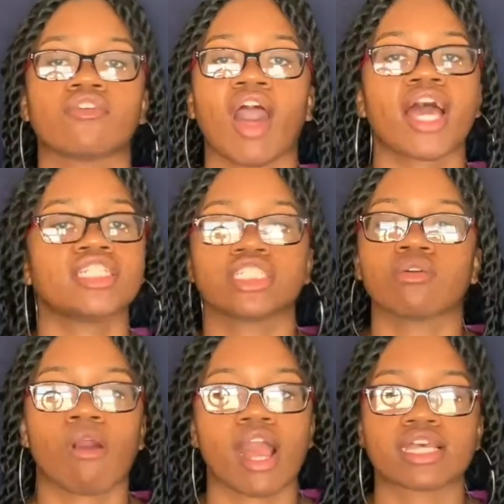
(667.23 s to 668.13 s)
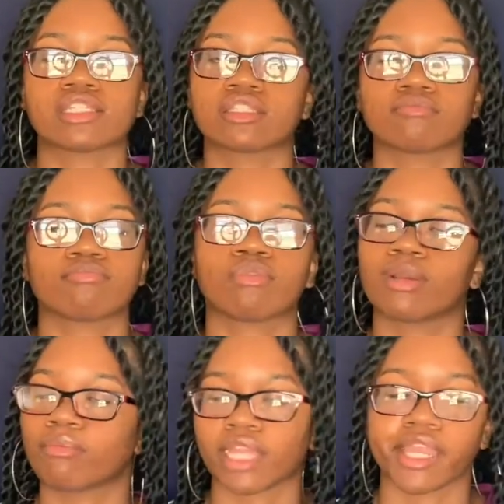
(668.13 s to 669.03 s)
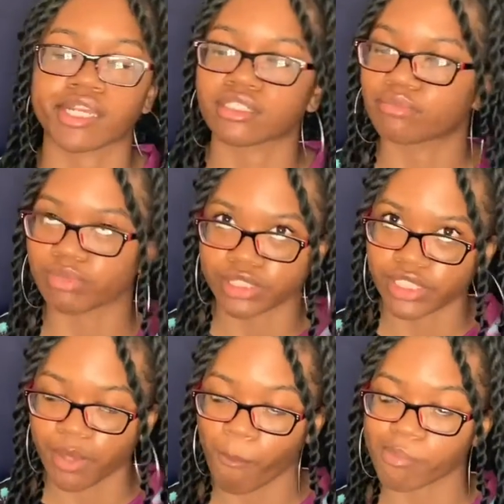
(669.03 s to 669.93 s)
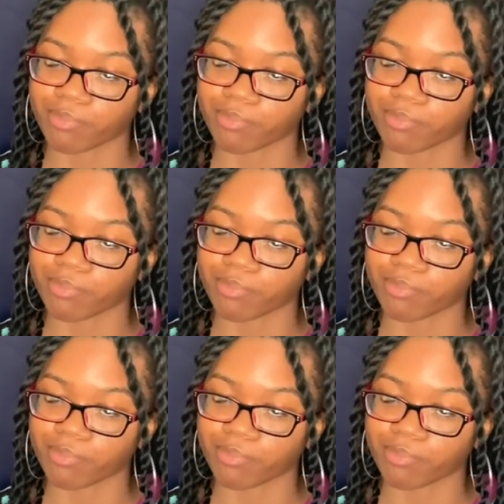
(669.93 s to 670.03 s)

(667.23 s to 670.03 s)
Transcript: hygiene wise, point blank, period.